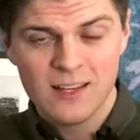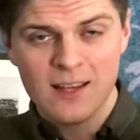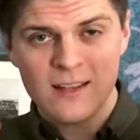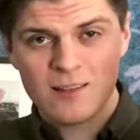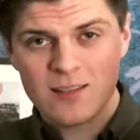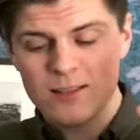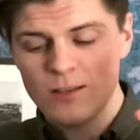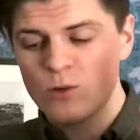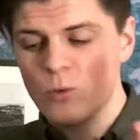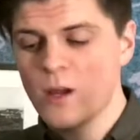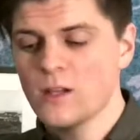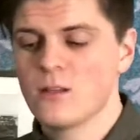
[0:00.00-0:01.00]
This is a
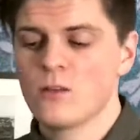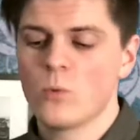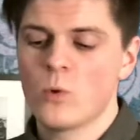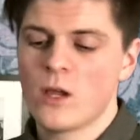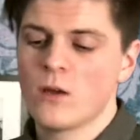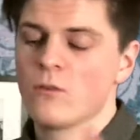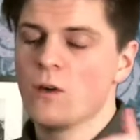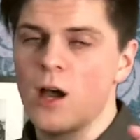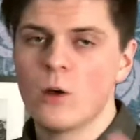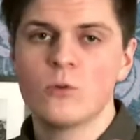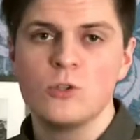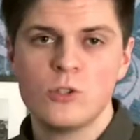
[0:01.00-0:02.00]
great way of
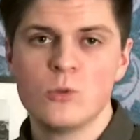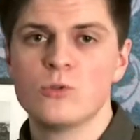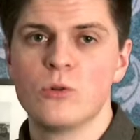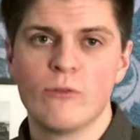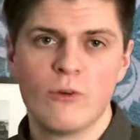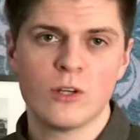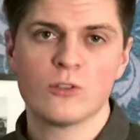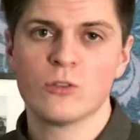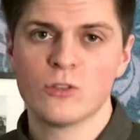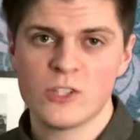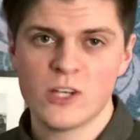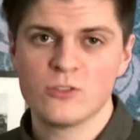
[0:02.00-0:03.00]
how to use your
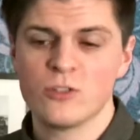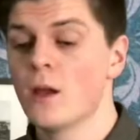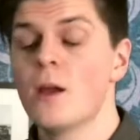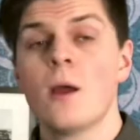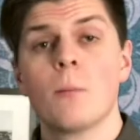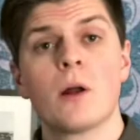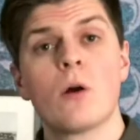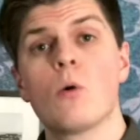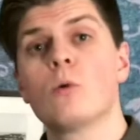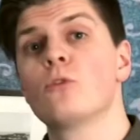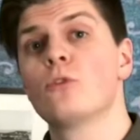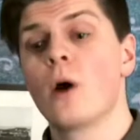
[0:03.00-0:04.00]
functional gestures, but
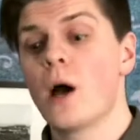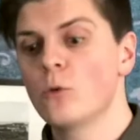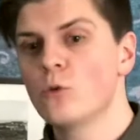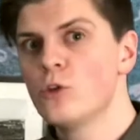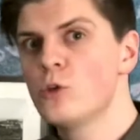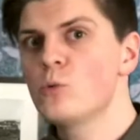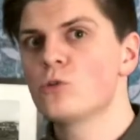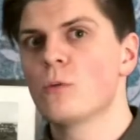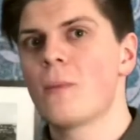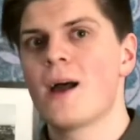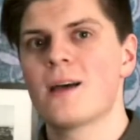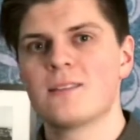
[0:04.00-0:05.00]
also how to use them
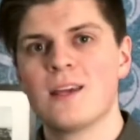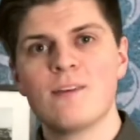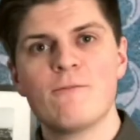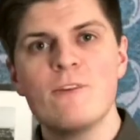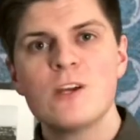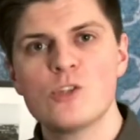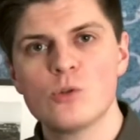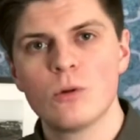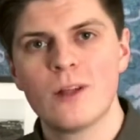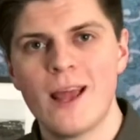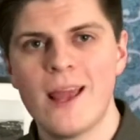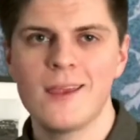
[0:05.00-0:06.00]
as a
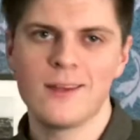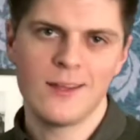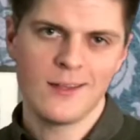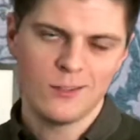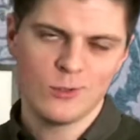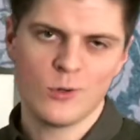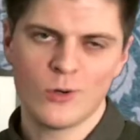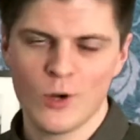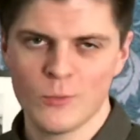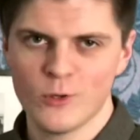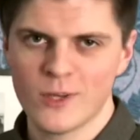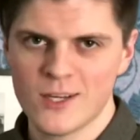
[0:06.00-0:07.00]
visual aid in your
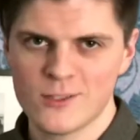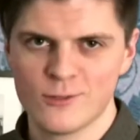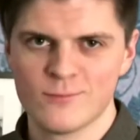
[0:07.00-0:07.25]
communication.